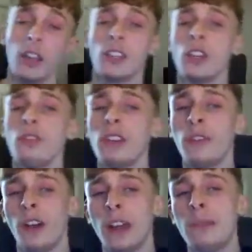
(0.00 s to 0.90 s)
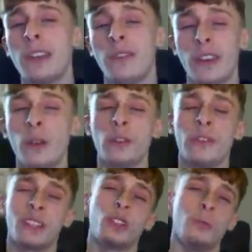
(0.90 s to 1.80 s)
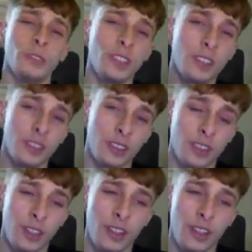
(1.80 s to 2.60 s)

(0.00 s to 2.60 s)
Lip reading: couldn't really find many videos of his dominance.